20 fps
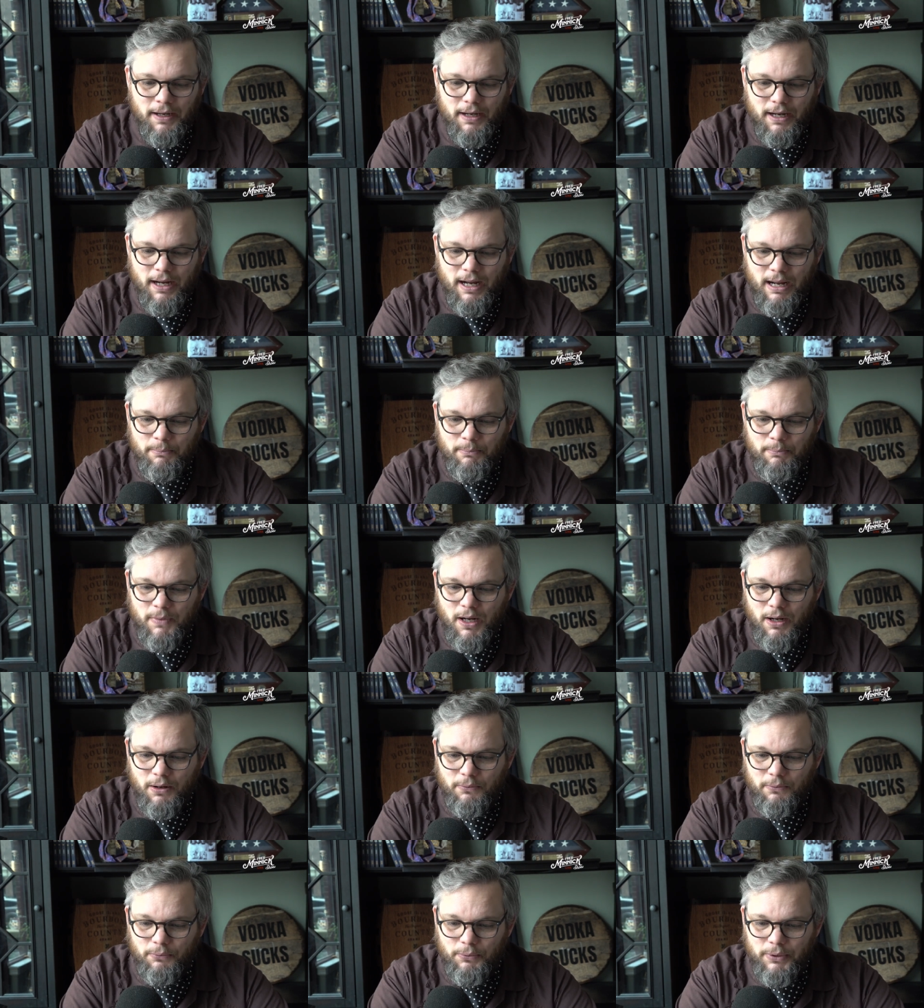I'm
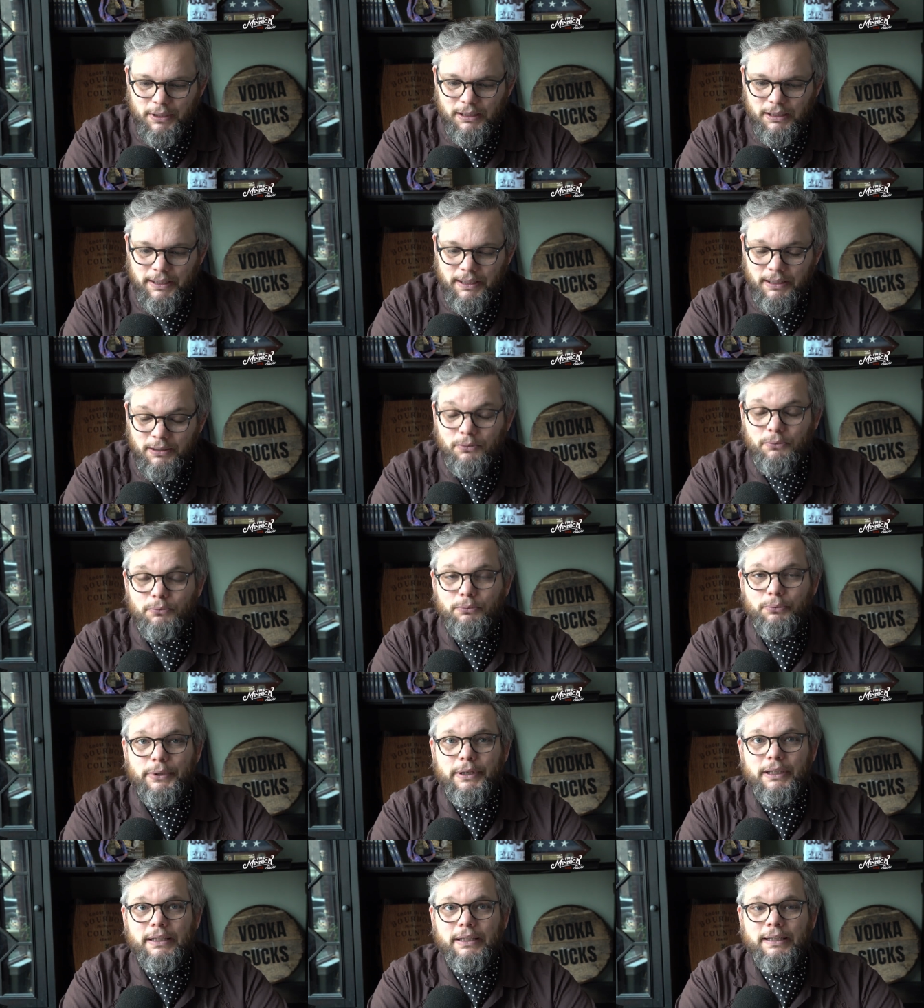really,
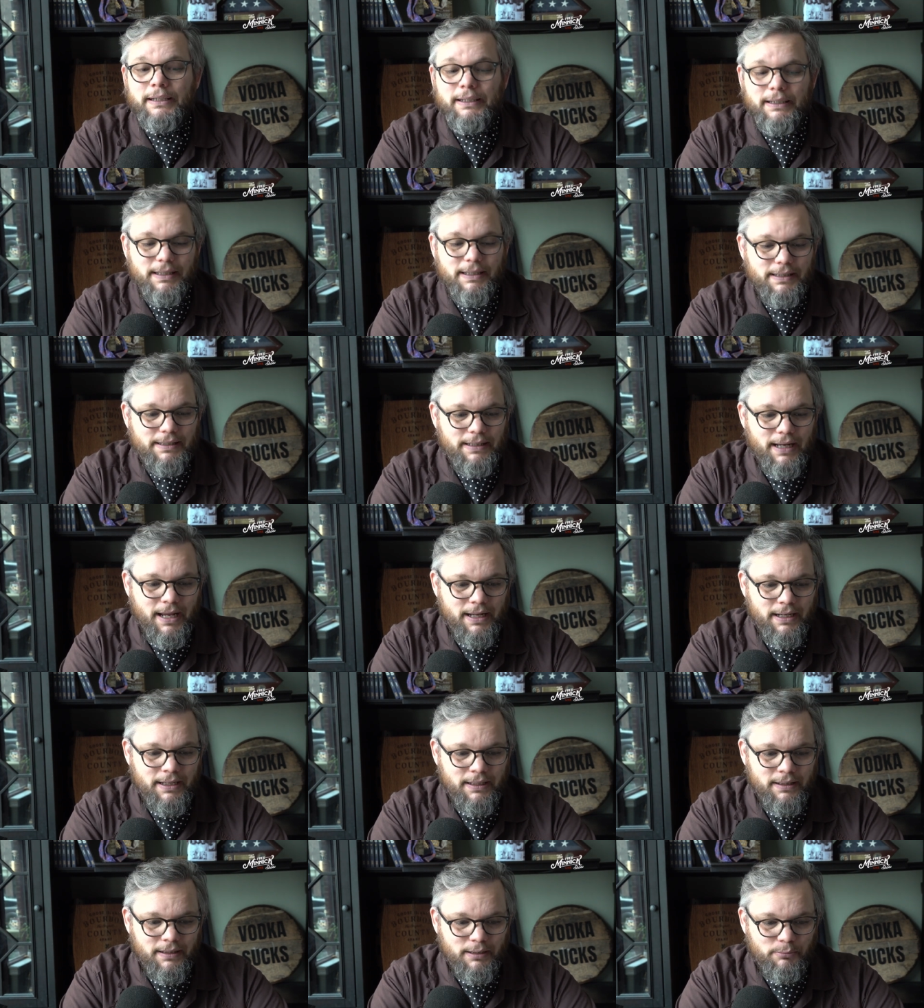really
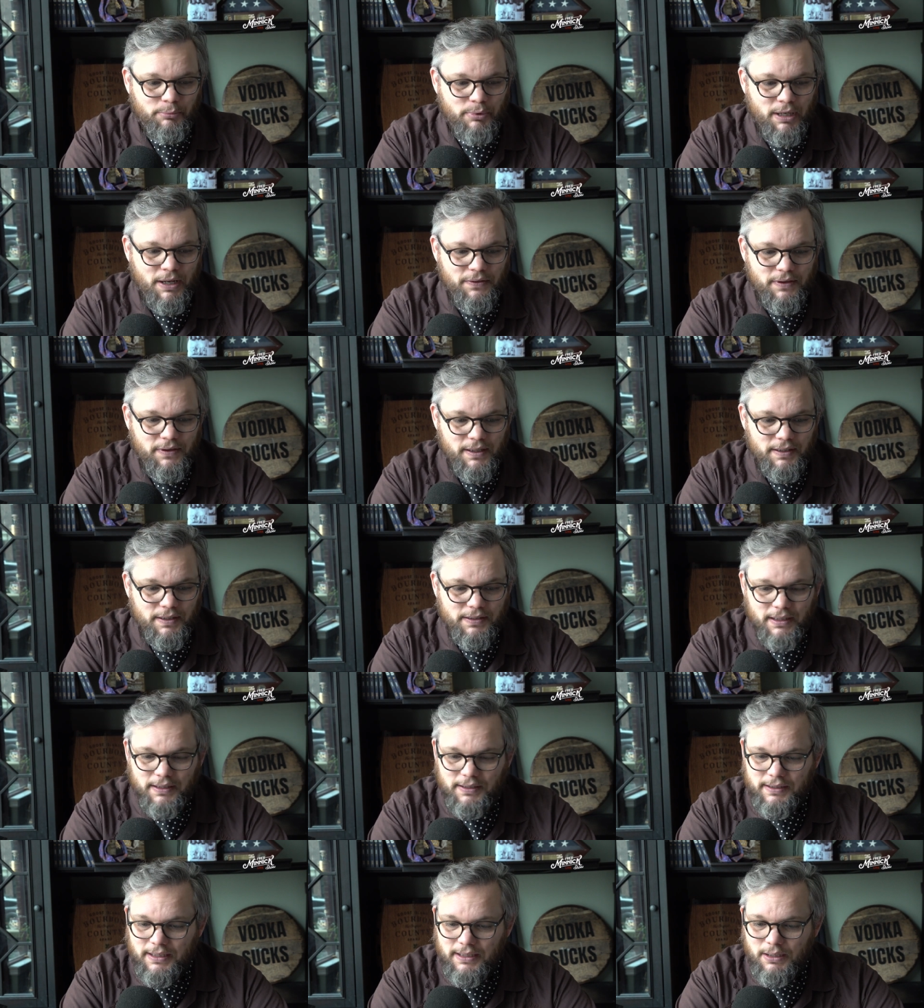excited about this.
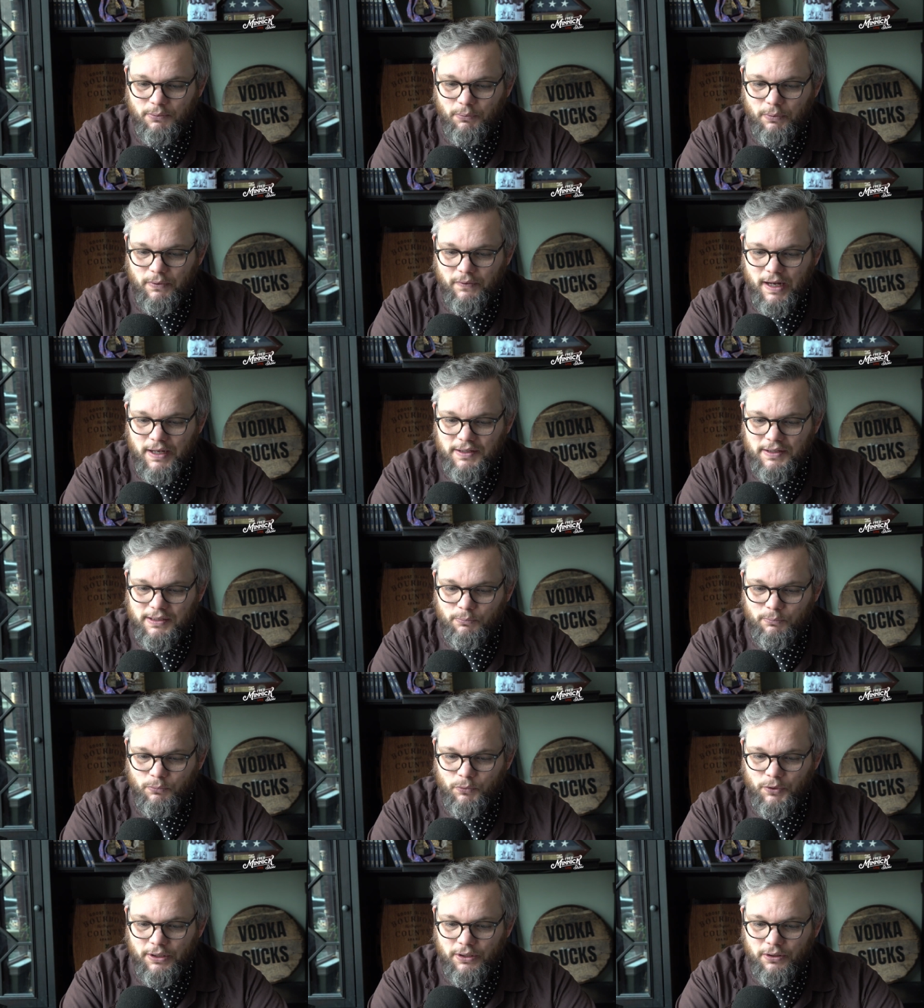I see we've got
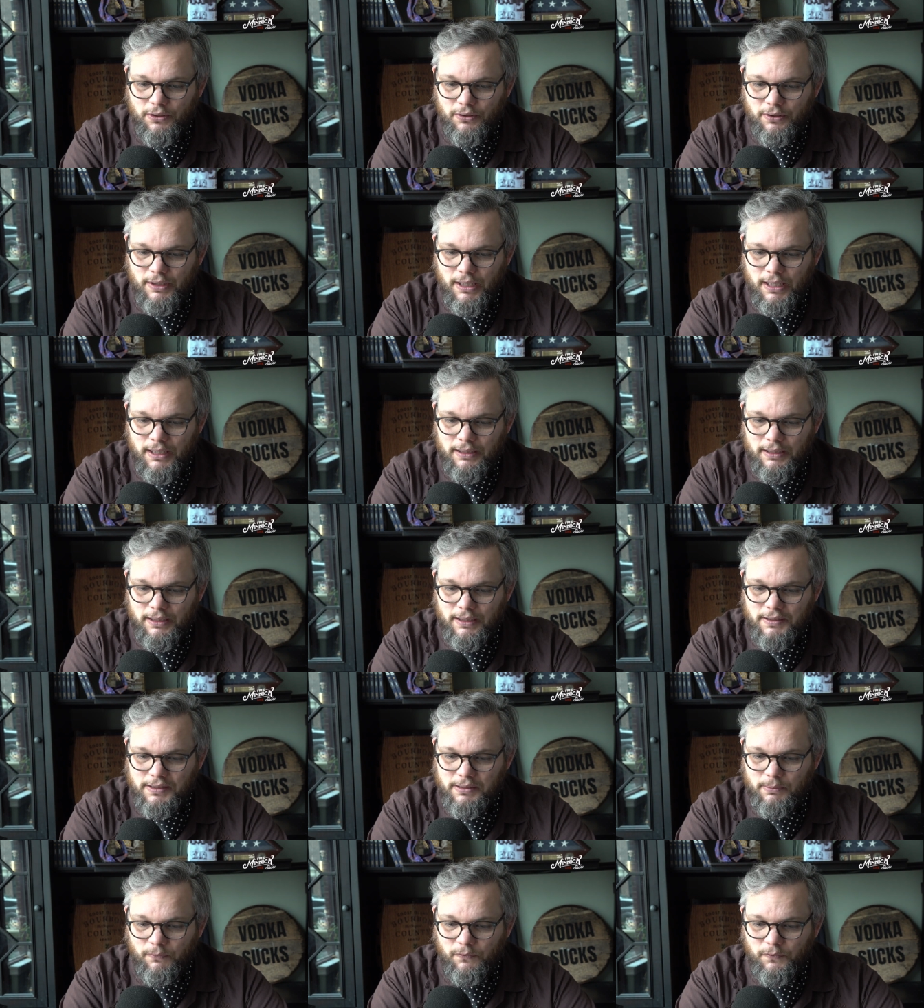some really good
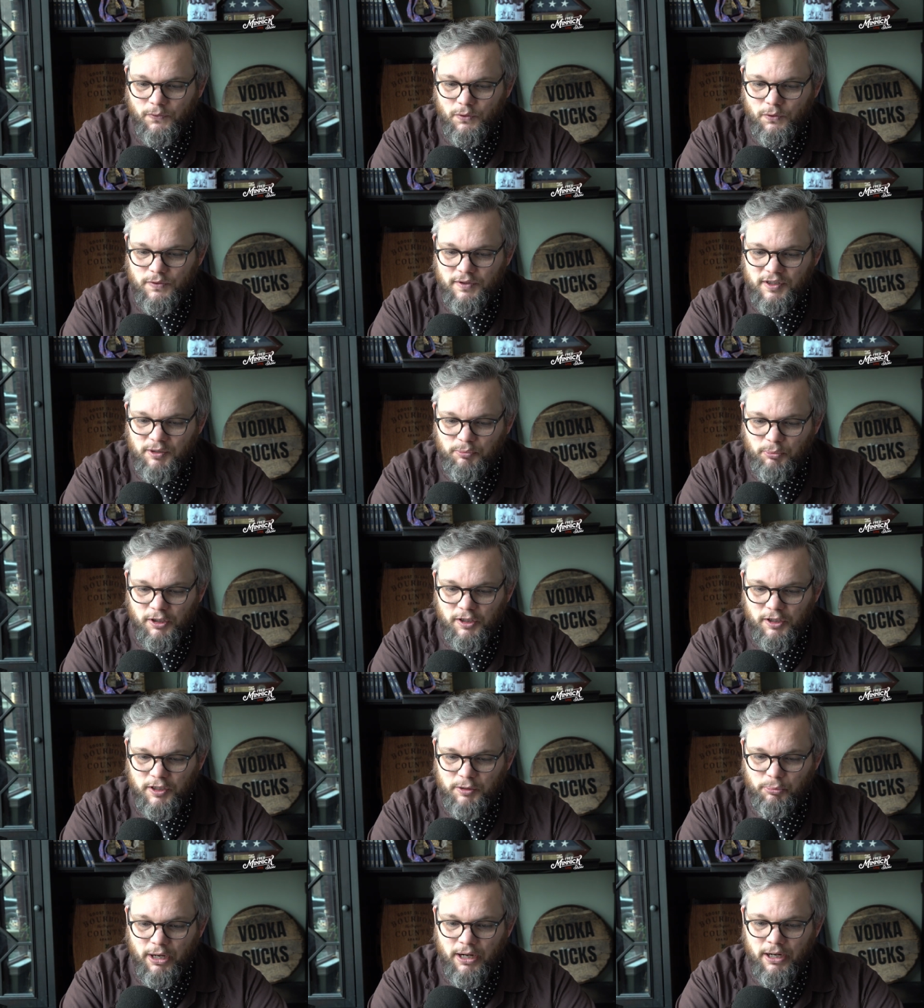ideas, some food and
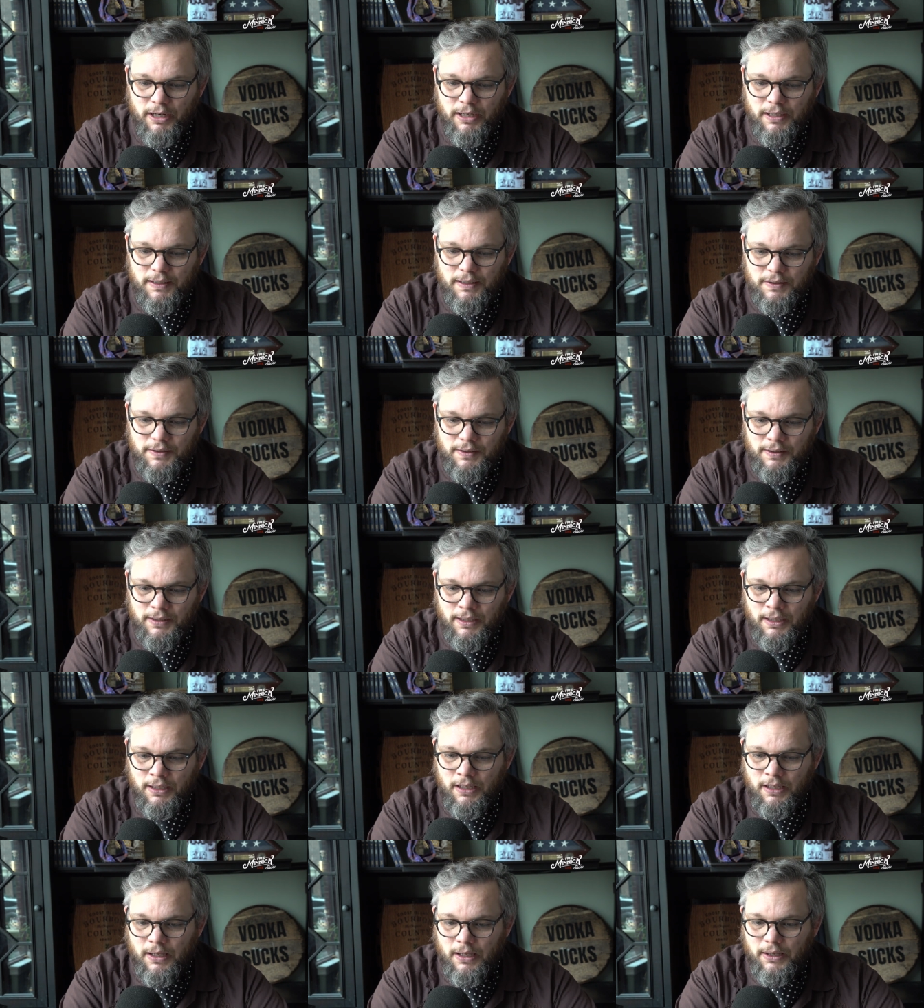spirits pairings,
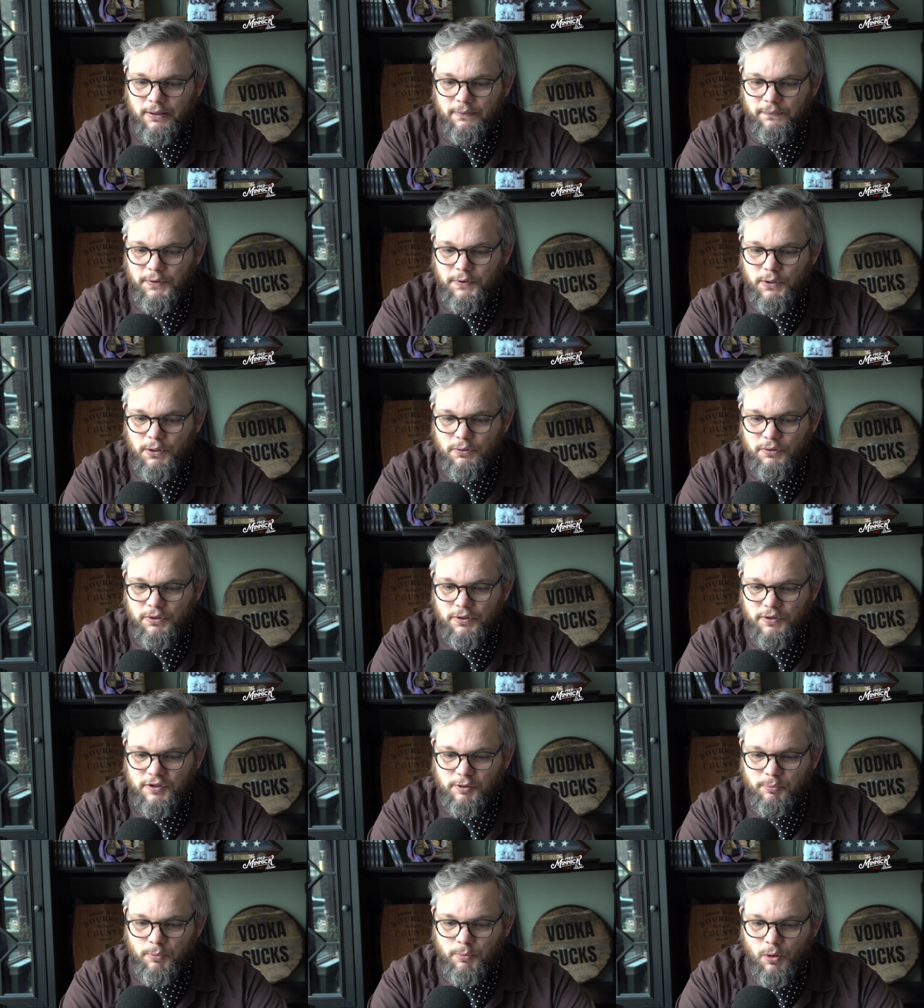
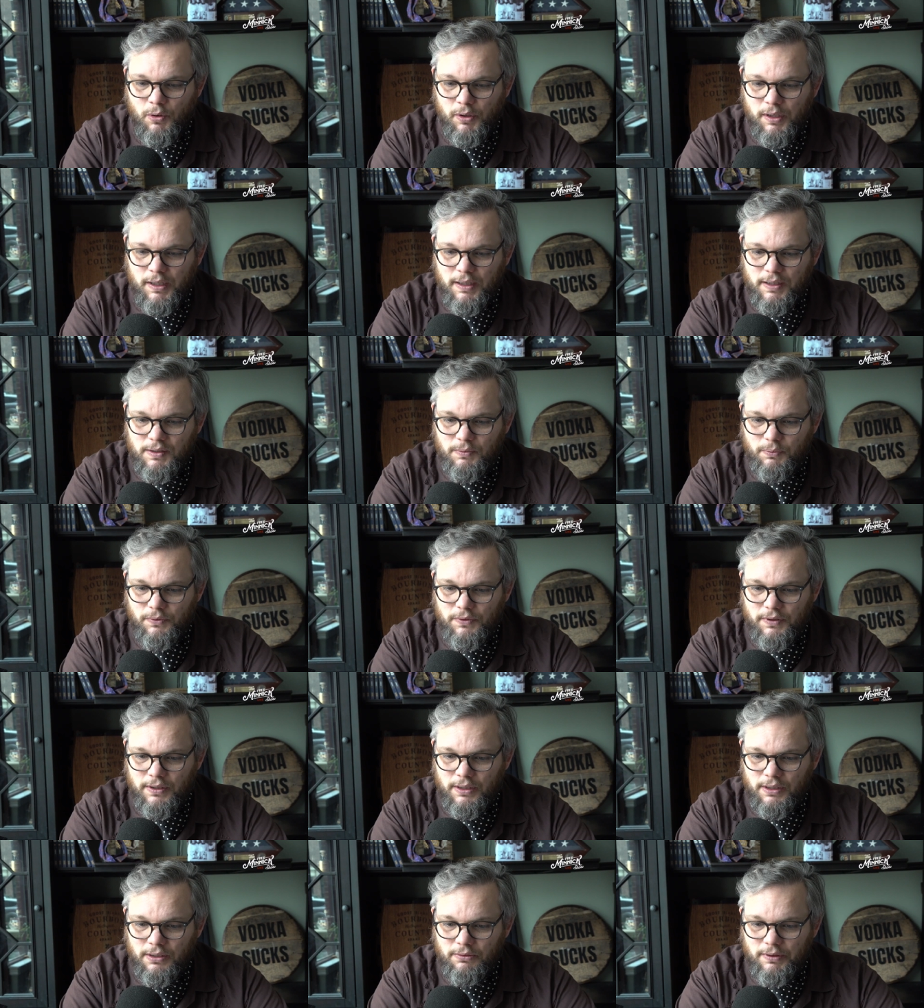infusion smokings with
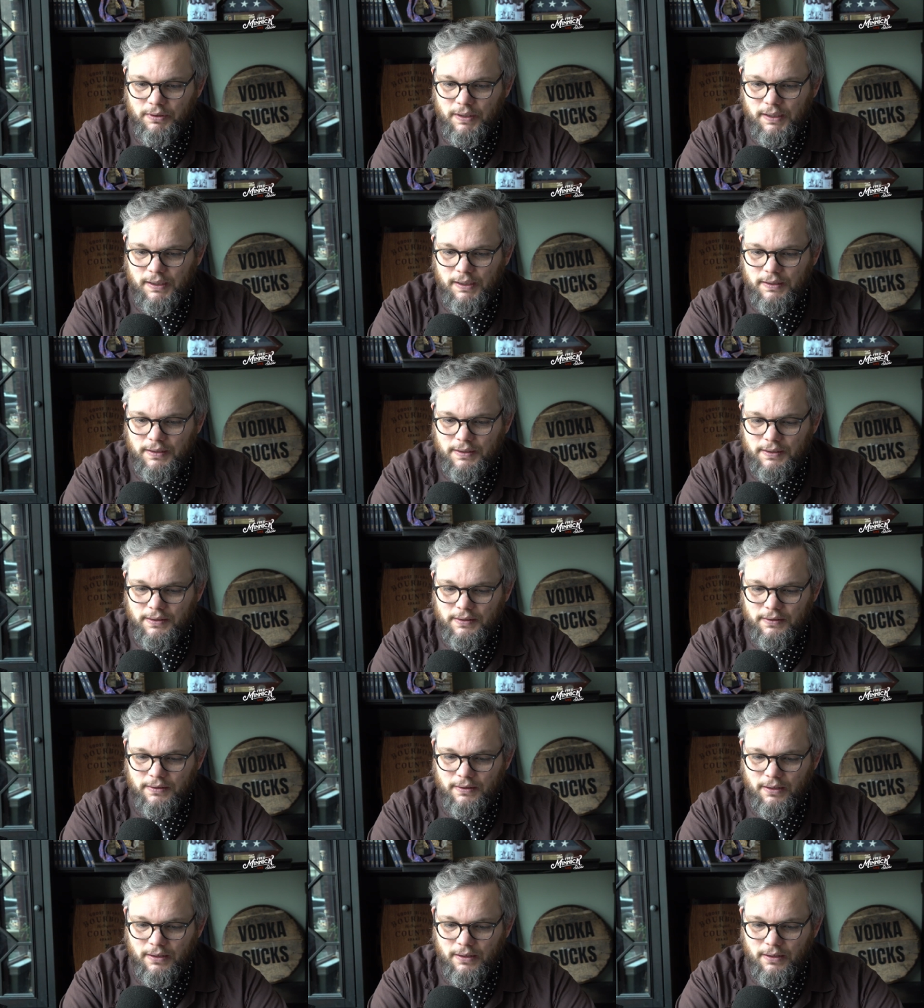the ingredients.